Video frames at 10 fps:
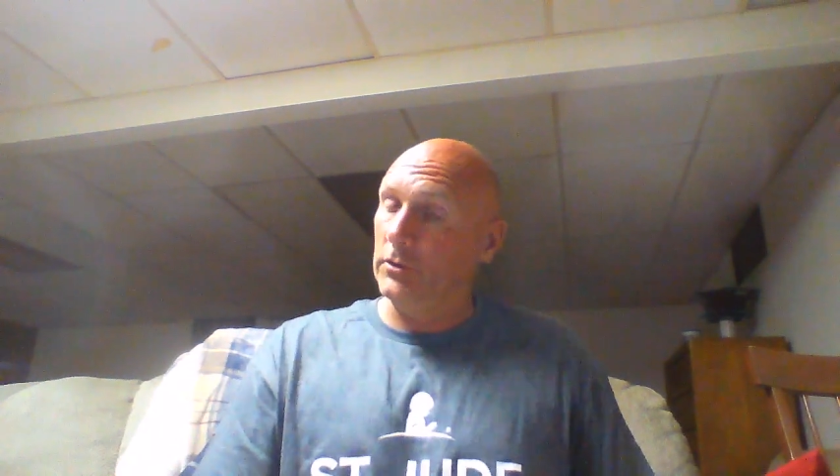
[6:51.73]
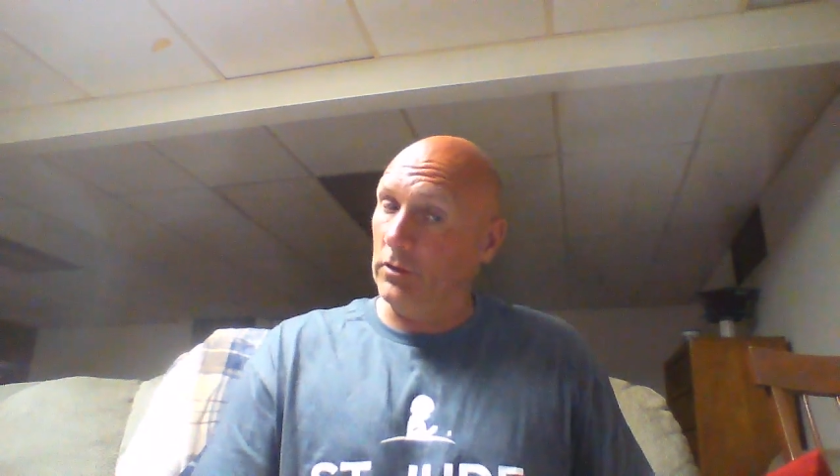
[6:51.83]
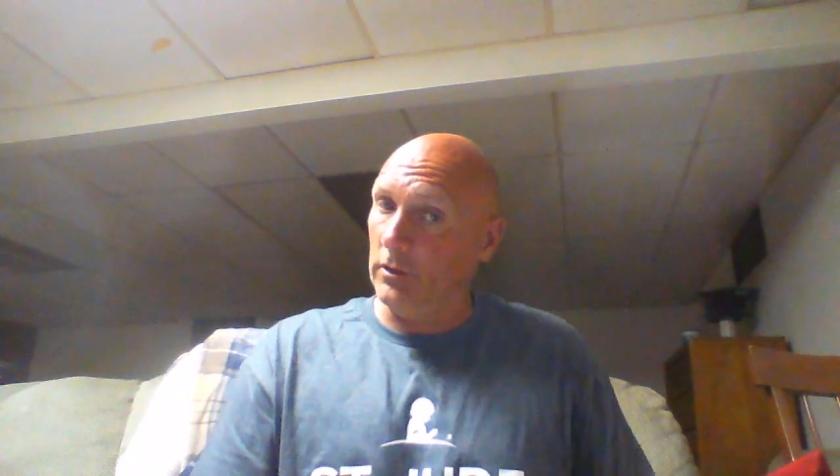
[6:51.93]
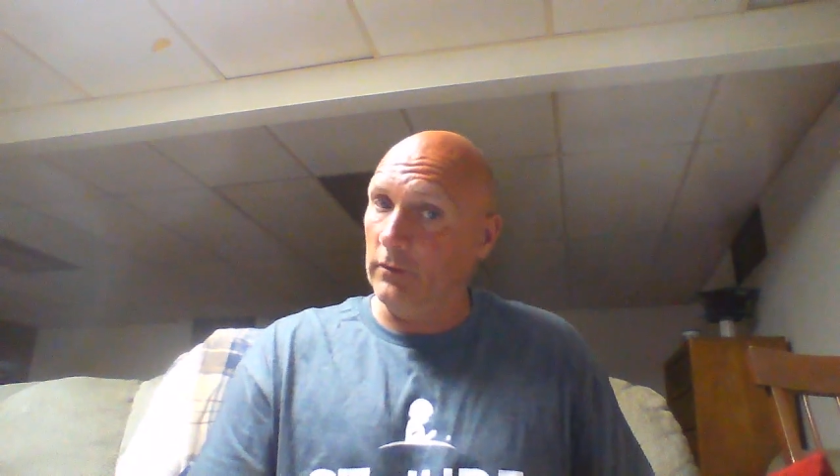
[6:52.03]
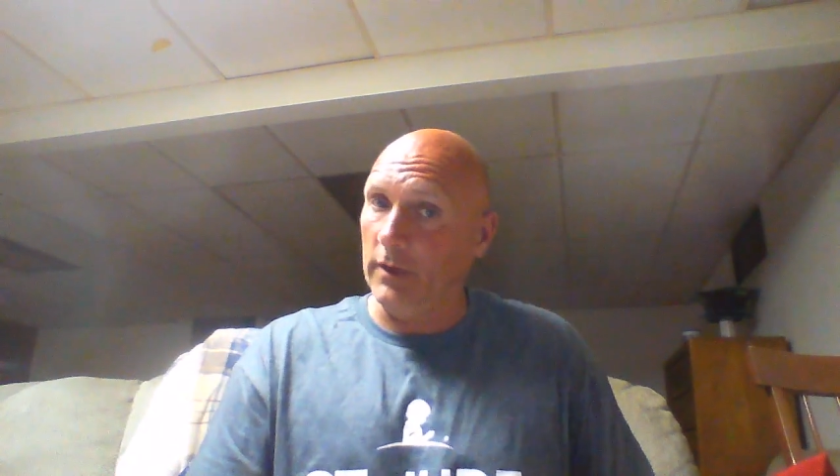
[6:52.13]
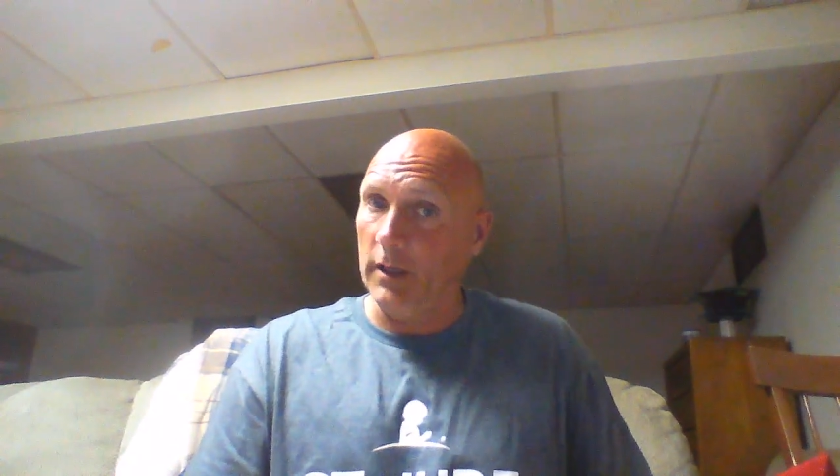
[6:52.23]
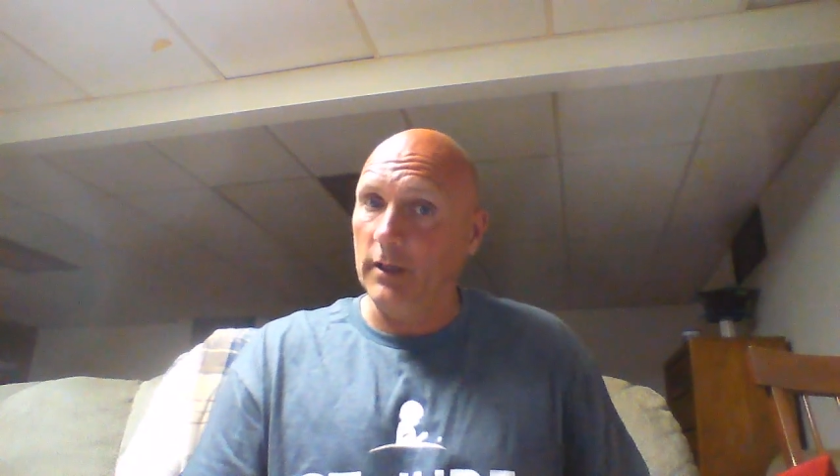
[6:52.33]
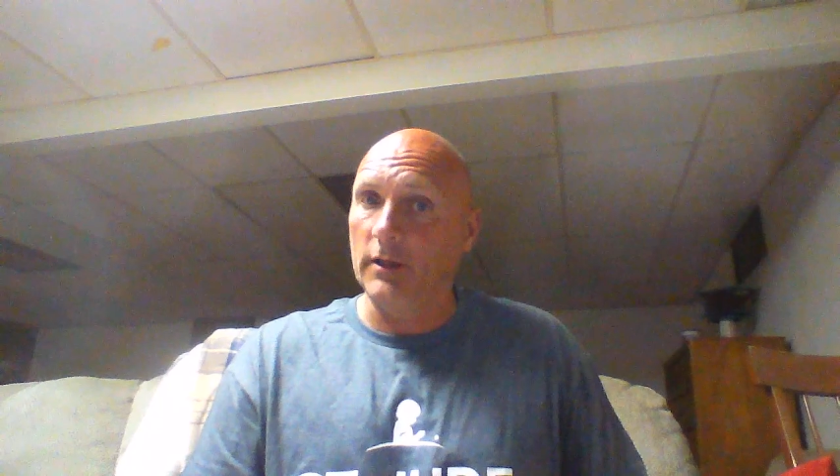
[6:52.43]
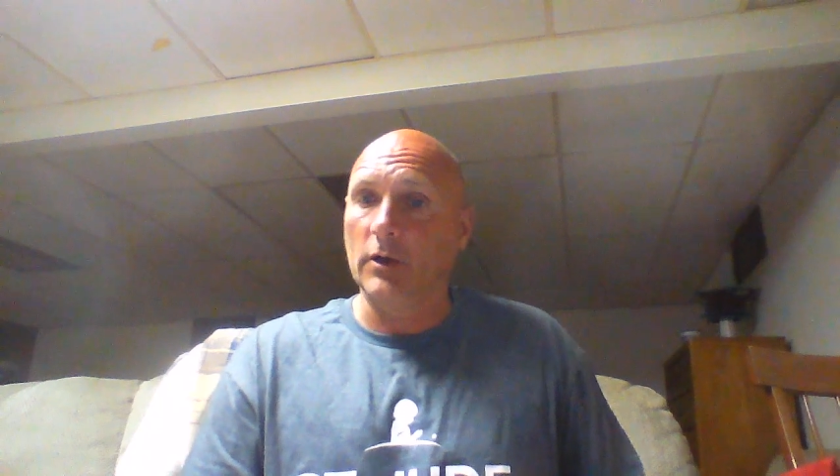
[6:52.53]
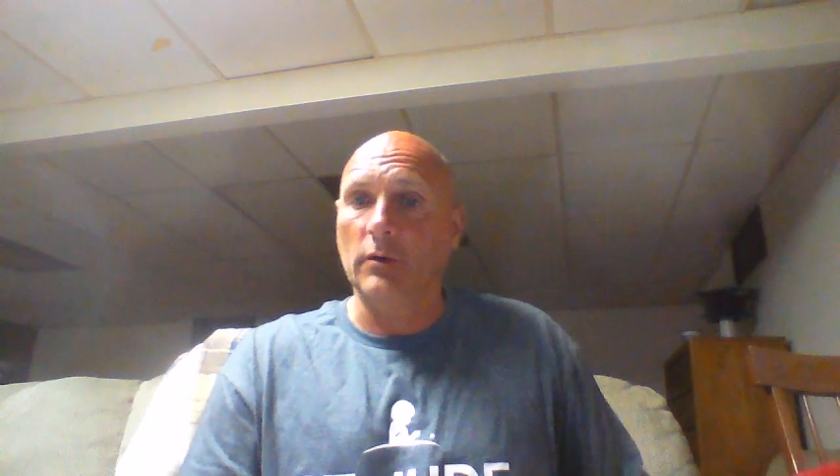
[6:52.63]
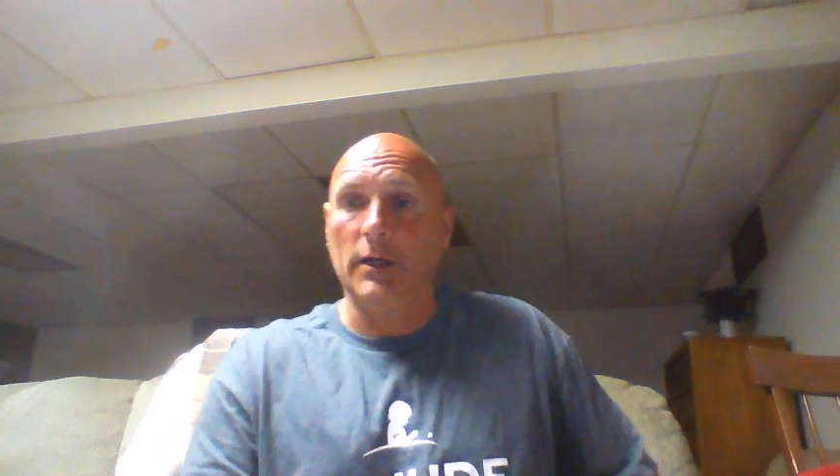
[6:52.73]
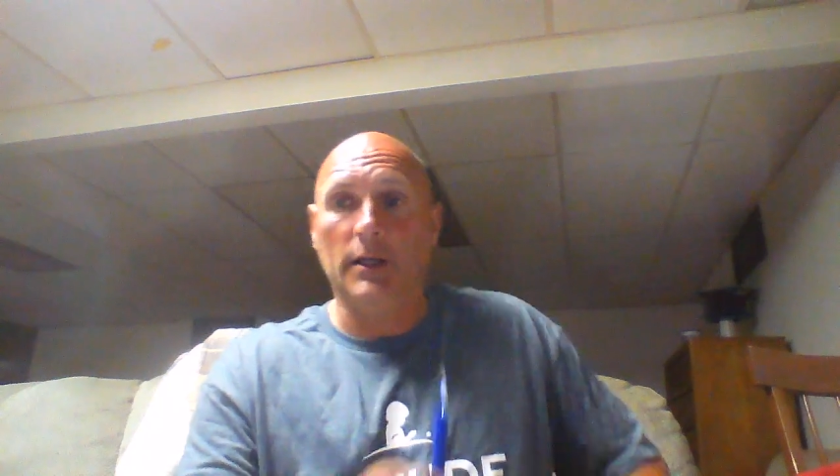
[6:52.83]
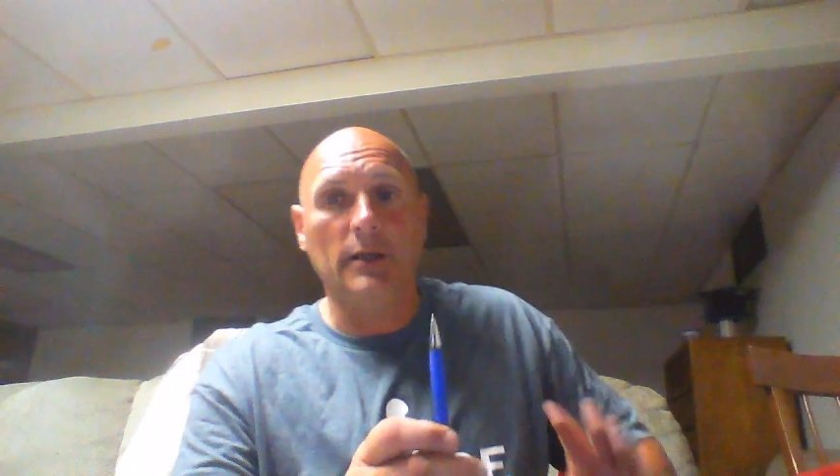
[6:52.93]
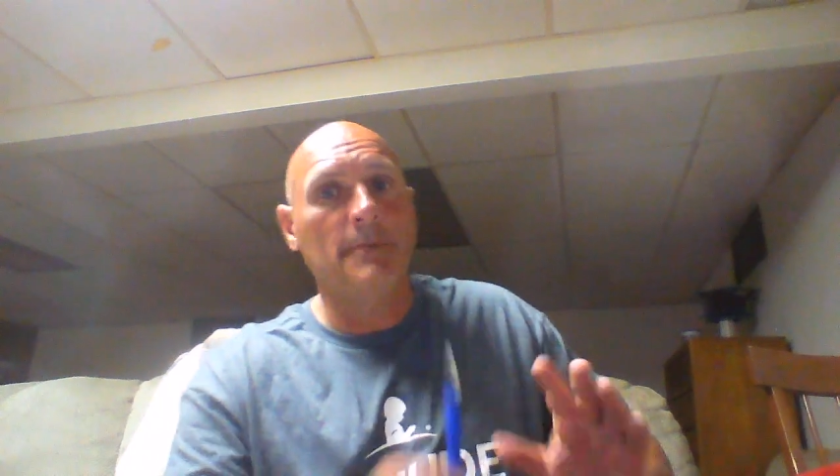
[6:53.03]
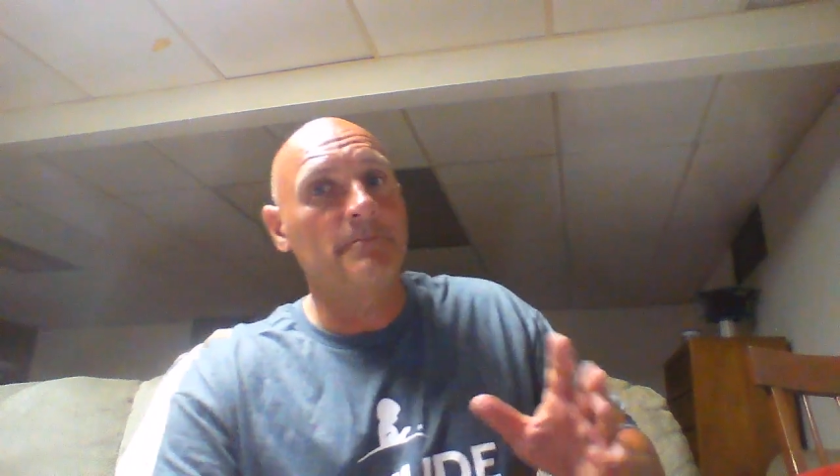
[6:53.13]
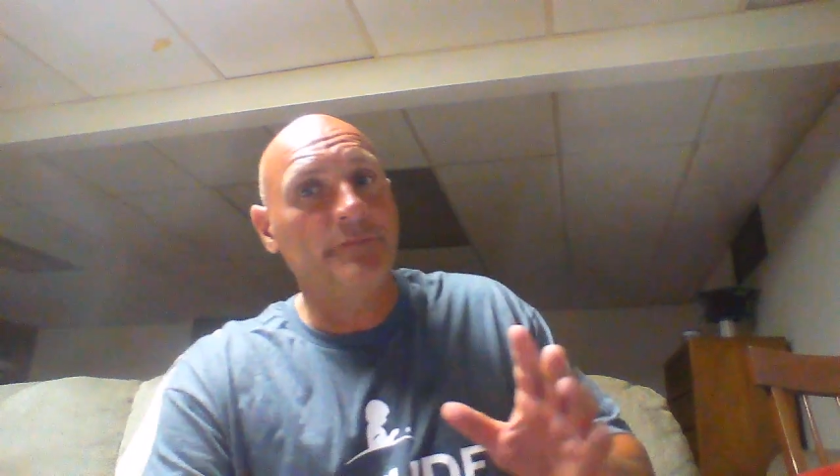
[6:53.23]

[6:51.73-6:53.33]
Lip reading: ton of that in the grading,